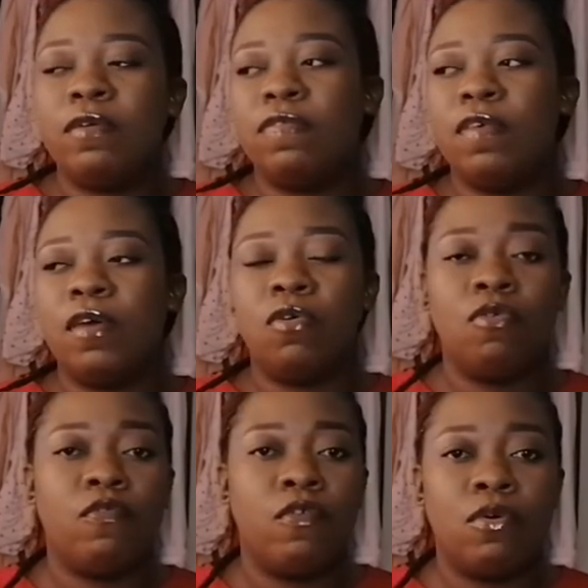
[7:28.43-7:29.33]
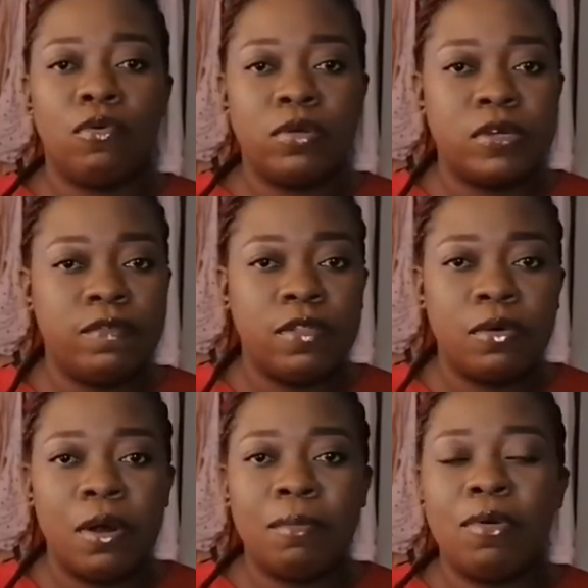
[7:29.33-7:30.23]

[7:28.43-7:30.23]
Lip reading: I'd say go for Gucci Flora,